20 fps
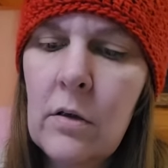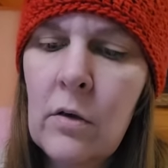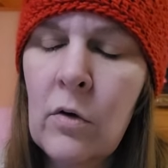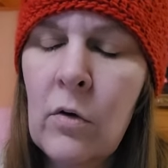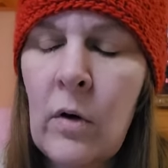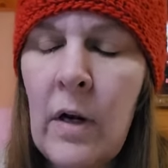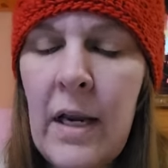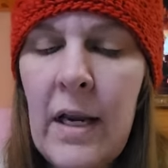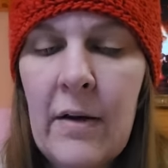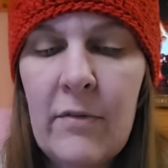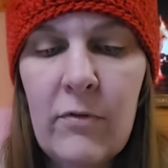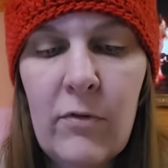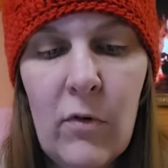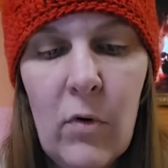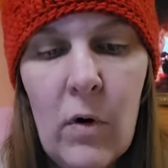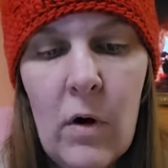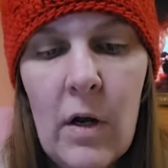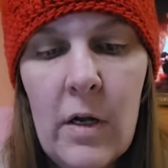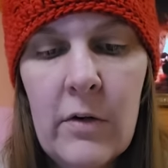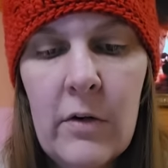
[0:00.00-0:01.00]
gram
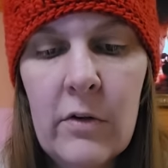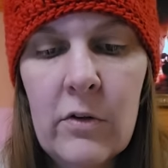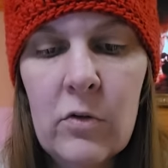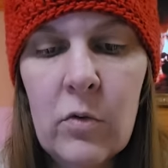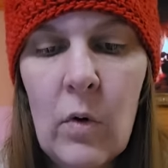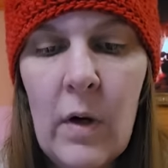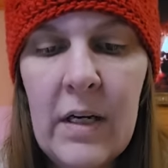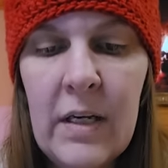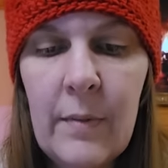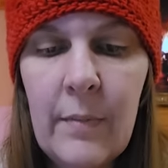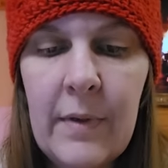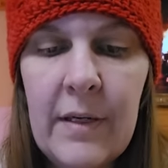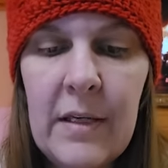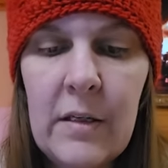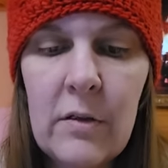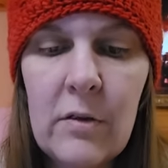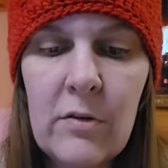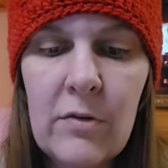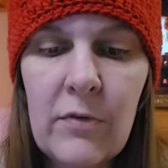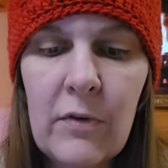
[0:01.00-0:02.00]
420
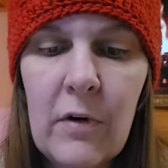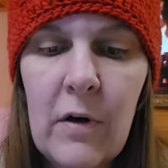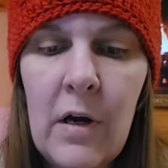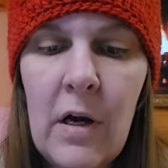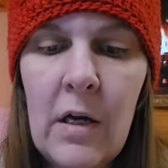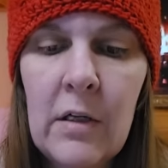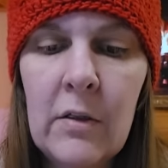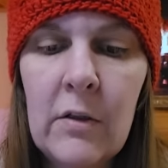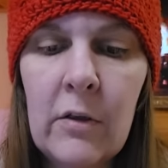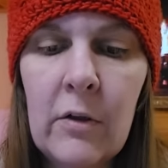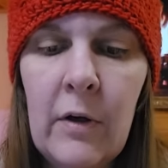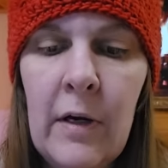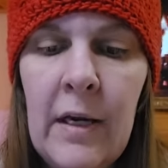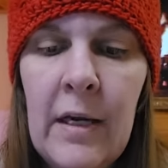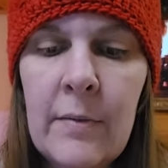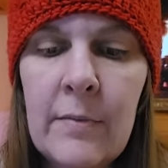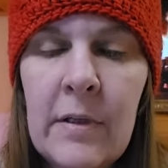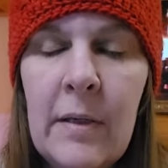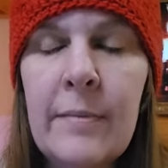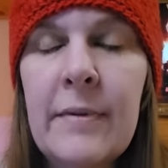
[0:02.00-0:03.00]
meters for 100
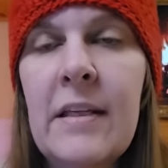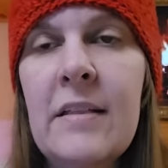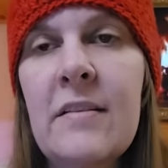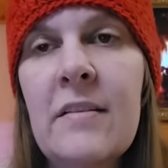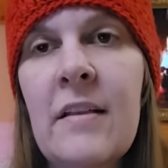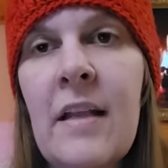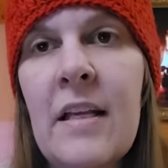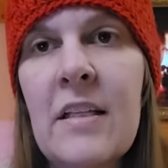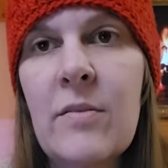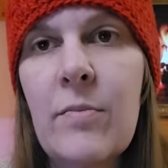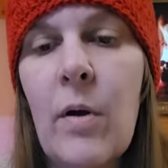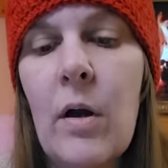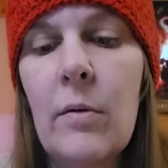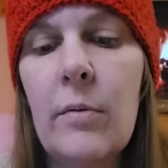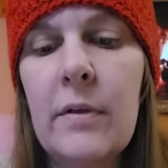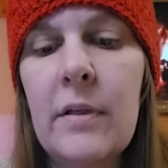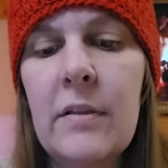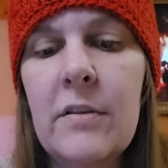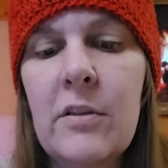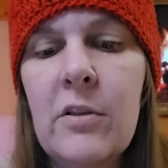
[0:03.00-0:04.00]
grams. I'm guessing that's
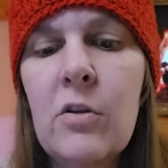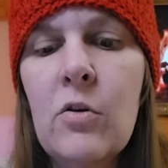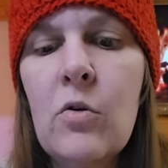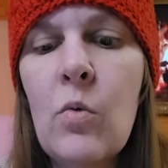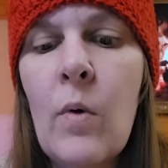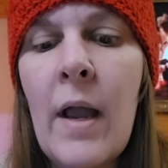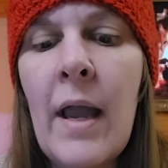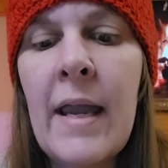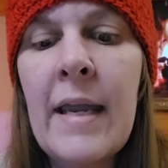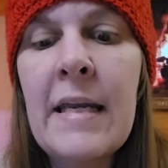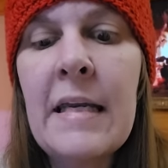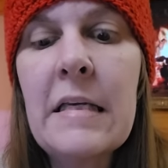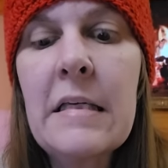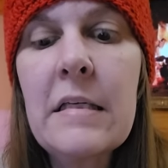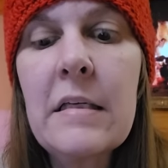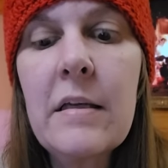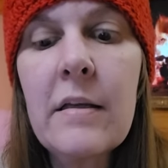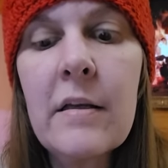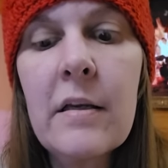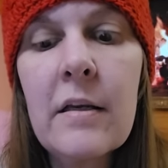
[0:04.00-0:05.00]
probably a two weight
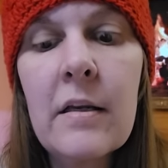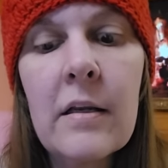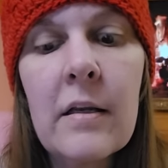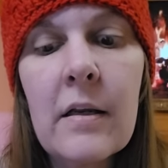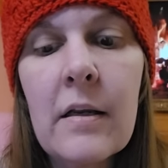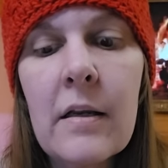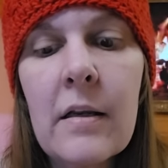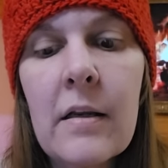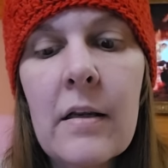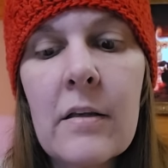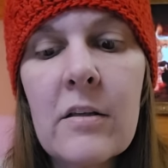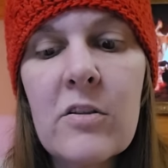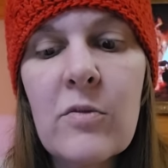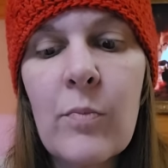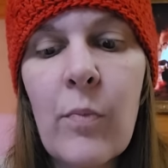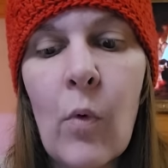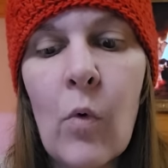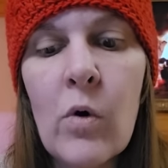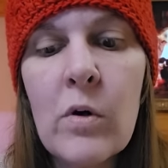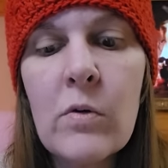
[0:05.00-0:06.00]

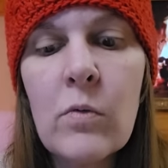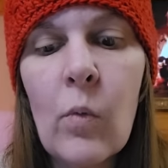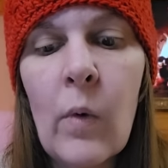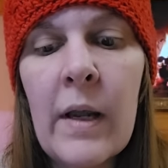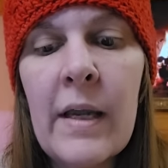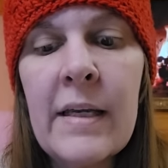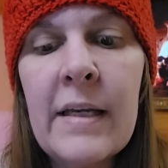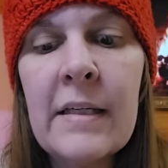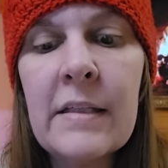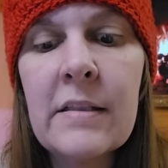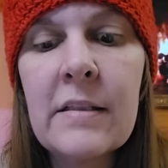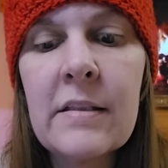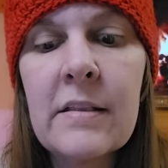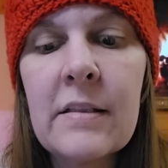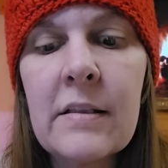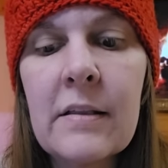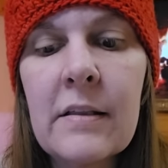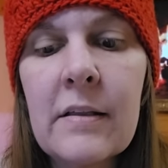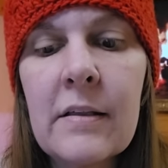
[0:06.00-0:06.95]
sport weight